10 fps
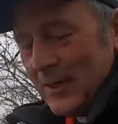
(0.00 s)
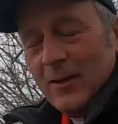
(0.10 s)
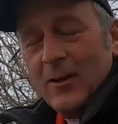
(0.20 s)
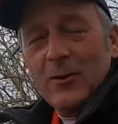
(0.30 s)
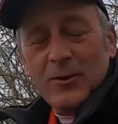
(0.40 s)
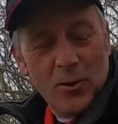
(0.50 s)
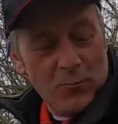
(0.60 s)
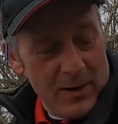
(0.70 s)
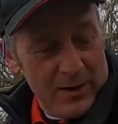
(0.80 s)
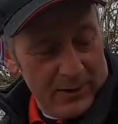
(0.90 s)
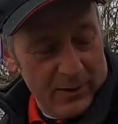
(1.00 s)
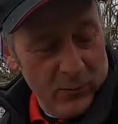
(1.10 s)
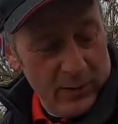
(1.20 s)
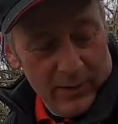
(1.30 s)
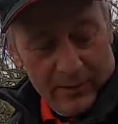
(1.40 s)
you can also mix it
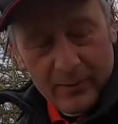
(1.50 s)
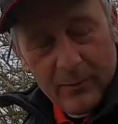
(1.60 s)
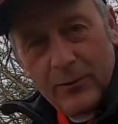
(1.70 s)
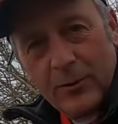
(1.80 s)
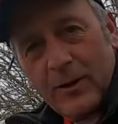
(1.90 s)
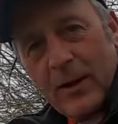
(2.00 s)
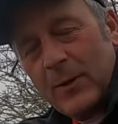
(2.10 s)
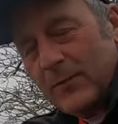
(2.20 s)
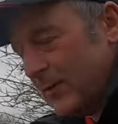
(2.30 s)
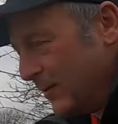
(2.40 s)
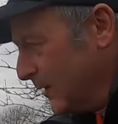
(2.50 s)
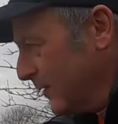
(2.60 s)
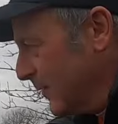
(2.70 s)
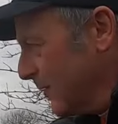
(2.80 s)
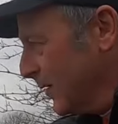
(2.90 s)
with other ground.
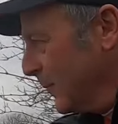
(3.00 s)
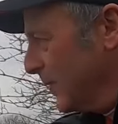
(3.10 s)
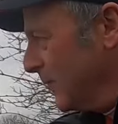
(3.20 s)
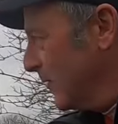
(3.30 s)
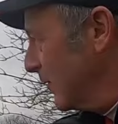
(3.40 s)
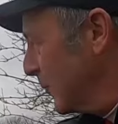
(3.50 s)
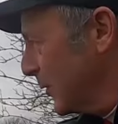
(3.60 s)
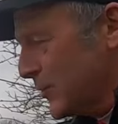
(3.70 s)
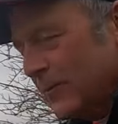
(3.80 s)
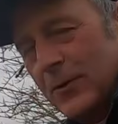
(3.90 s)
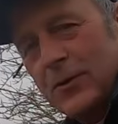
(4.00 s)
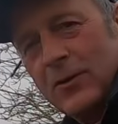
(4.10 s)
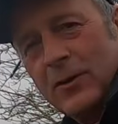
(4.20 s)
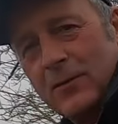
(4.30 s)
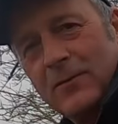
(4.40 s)
Commercial
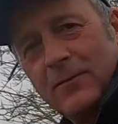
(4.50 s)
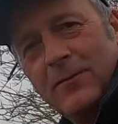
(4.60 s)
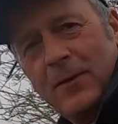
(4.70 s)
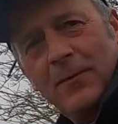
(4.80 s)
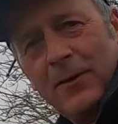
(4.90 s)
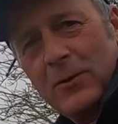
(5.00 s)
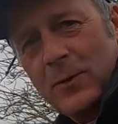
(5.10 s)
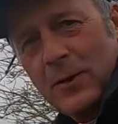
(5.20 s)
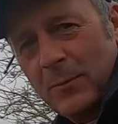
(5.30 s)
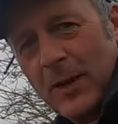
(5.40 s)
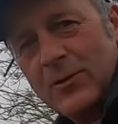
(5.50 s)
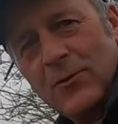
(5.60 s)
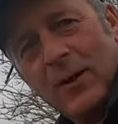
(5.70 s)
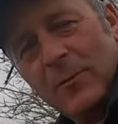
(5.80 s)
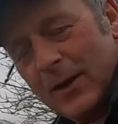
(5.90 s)
fisheries, fish meal based
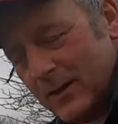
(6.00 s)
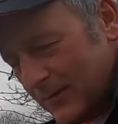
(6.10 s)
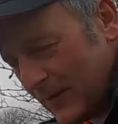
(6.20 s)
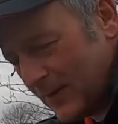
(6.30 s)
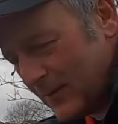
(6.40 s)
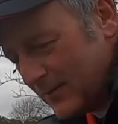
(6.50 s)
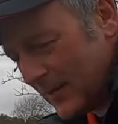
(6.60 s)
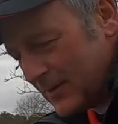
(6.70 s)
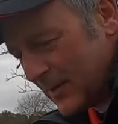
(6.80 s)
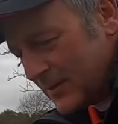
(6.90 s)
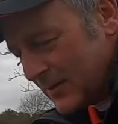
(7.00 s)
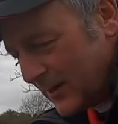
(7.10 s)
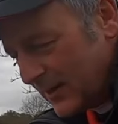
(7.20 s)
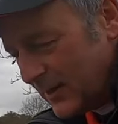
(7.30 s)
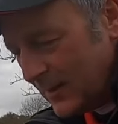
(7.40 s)
ground bait is
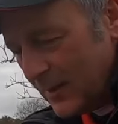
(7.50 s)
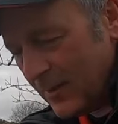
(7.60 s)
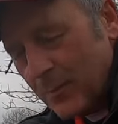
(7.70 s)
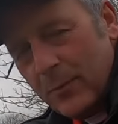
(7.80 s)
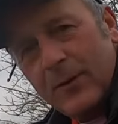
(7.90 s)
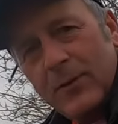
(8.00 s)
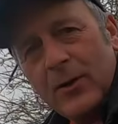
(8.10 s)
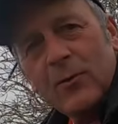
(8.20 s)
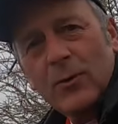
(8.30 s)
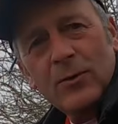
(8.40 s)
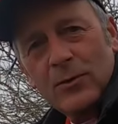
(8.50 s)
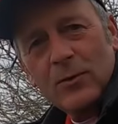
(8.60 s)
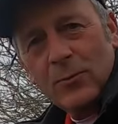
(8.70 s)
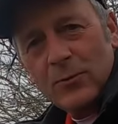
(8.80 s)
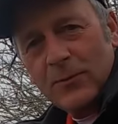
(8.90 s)
fantastic. But if you don't want
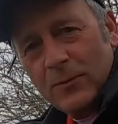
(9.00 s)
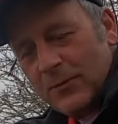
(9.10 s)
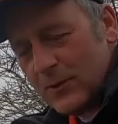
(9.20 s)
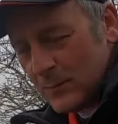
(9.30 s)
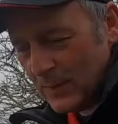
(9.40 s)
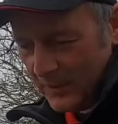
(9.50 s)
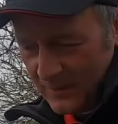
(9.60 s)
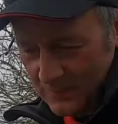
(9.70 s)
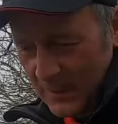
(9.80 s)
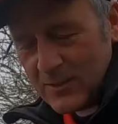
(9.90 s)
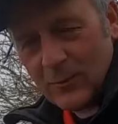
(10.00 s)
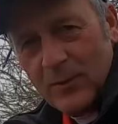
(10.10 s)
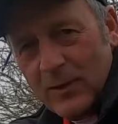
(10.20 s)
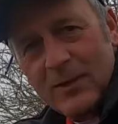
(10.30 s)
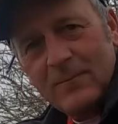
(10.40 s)
too much of the fish meal in, mix it
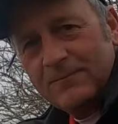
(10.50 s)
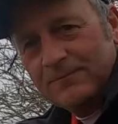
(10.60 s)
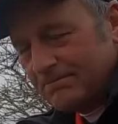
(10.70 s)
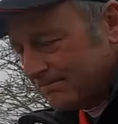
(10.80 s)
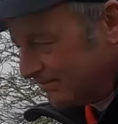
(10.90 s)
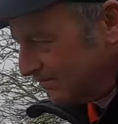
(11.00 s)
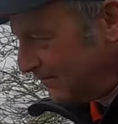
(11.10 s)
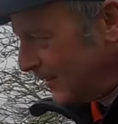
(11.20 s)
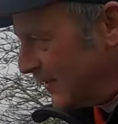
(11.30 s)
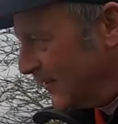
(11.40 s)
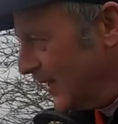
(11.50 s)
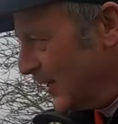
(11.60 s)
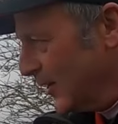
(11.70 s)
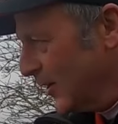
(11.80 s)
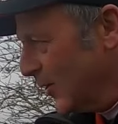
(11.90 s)
with this. There
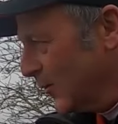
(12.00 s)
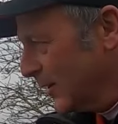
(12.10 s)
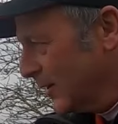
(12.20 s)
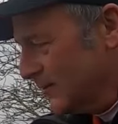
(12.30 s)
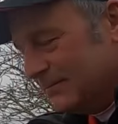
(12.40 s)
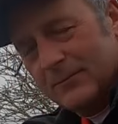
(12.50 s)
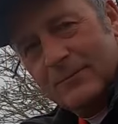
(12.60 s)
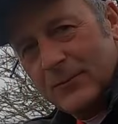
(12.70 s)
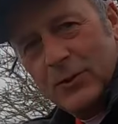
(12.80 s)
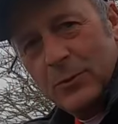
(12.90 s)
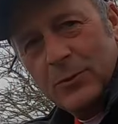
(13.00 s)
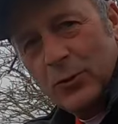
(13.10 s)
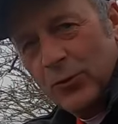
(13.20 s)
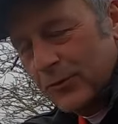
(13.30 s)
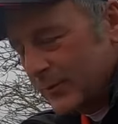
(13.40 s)
you go. Job's a
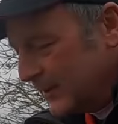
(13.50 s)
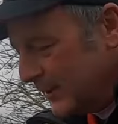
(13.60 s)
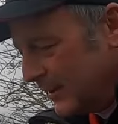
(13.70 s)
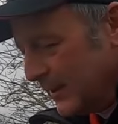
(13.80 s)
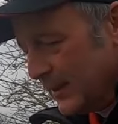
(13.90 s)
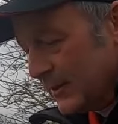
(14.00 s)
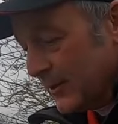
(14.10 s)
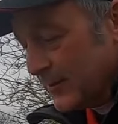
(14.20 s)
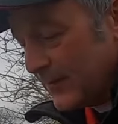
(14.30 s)
good one. So it's a